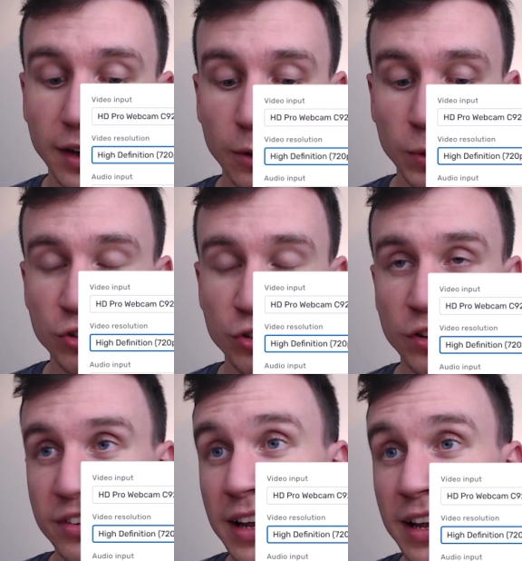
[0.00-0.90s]
which is
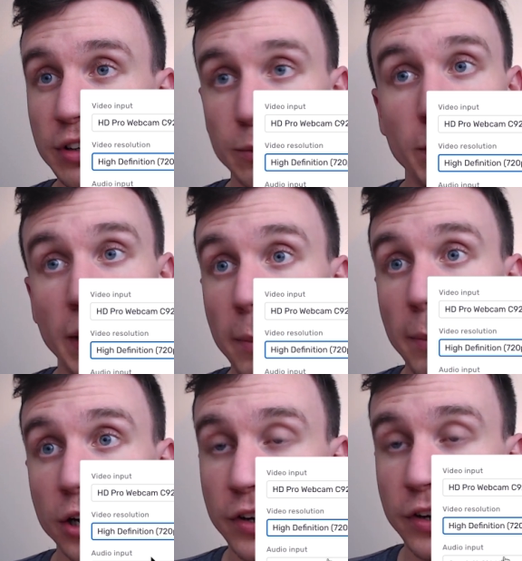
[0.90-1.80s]
essentially what my
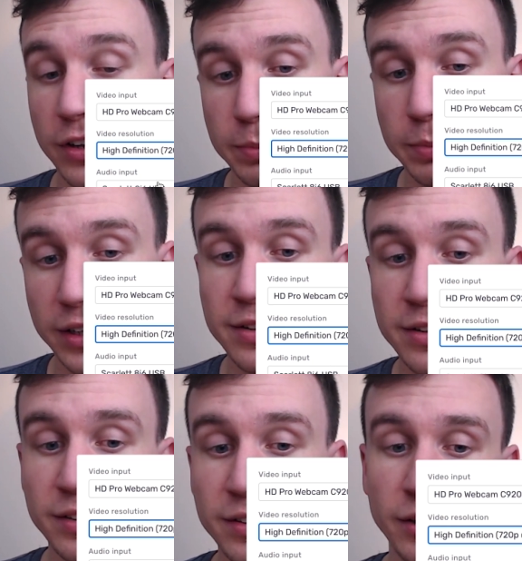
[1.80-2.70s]
microphone is plugged into.